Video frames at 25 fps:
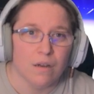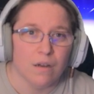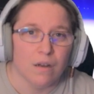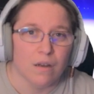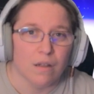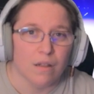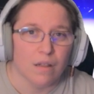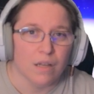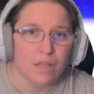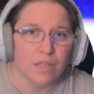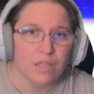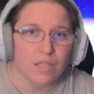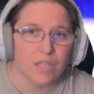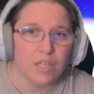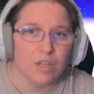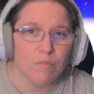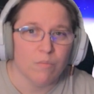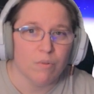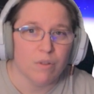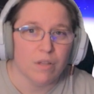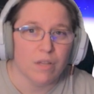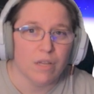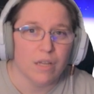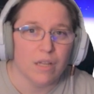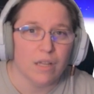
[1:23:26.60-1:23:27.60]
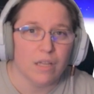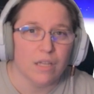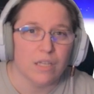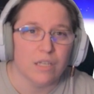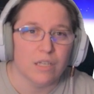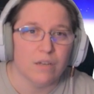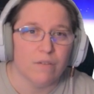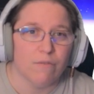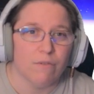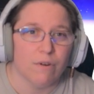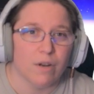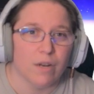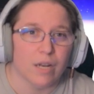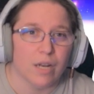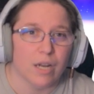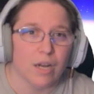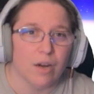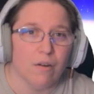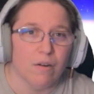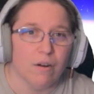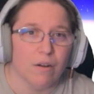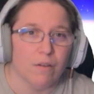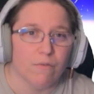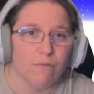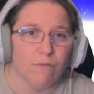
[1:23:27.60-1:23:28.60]
That's a completely different
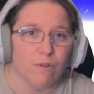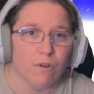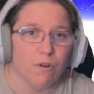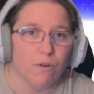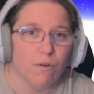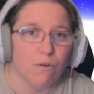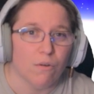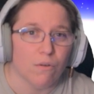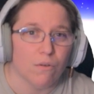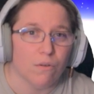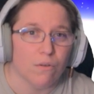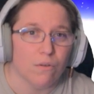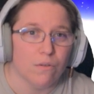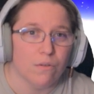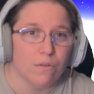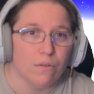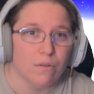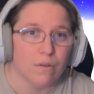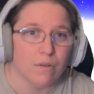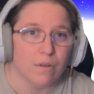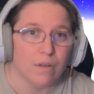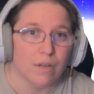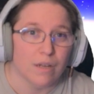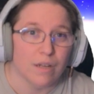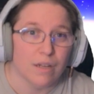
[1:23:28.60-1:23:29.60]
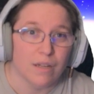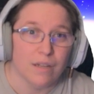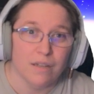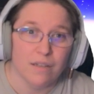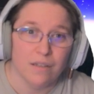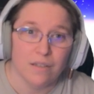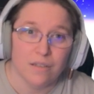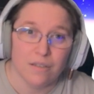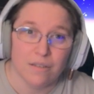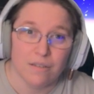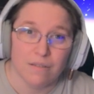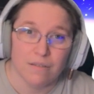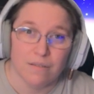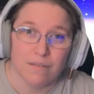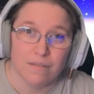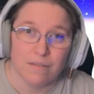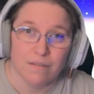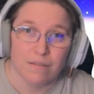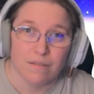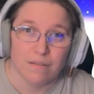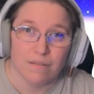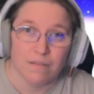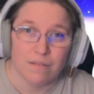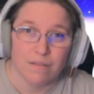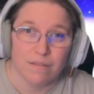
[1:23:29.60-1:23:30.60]
narrative goal, and
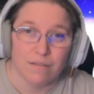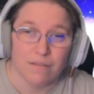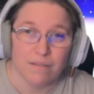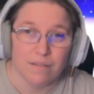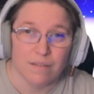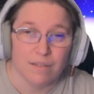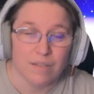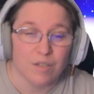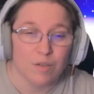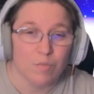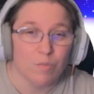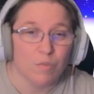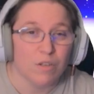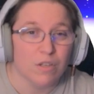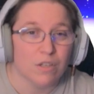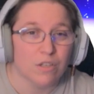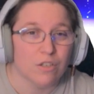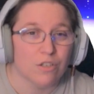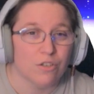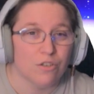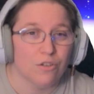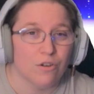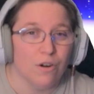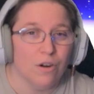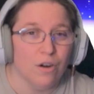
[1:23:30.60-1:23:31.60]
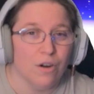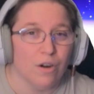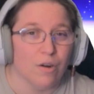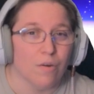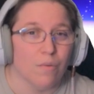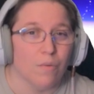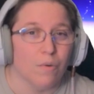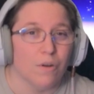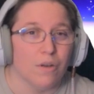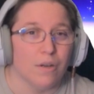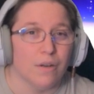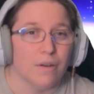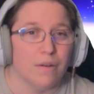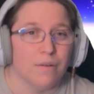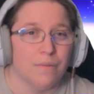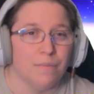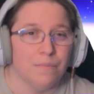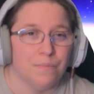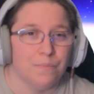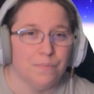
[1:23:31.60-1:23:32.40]
it's a much stronger one.